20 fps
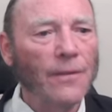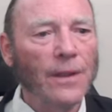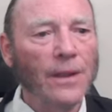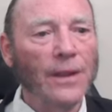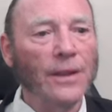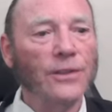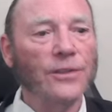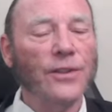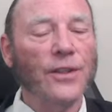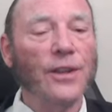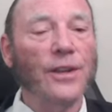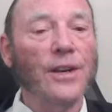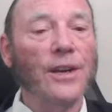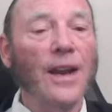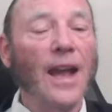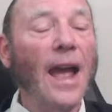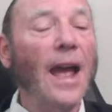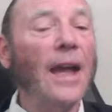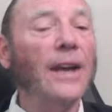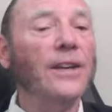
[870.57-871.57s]
is the
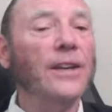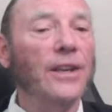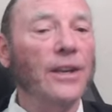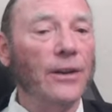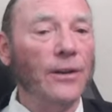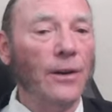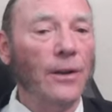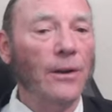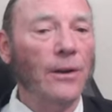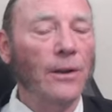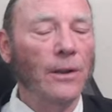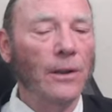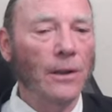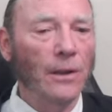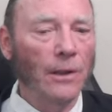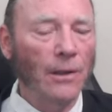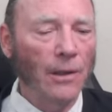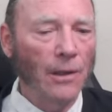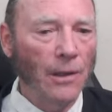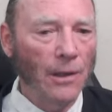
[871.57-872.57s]
nadir.
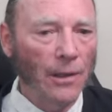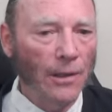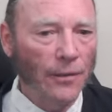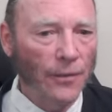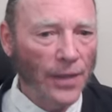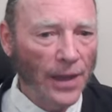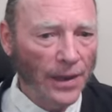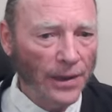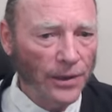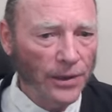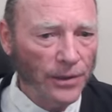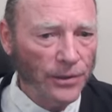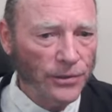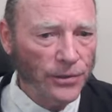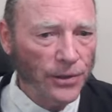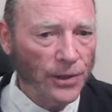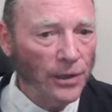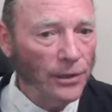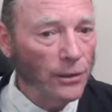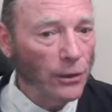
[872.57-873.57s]
That is
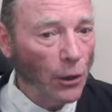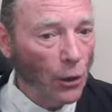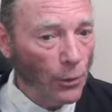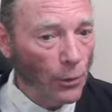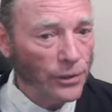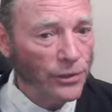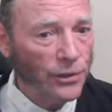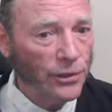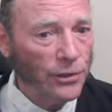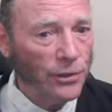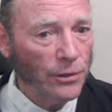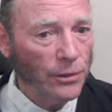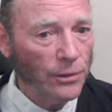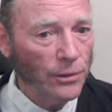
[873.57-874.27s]
the lowest.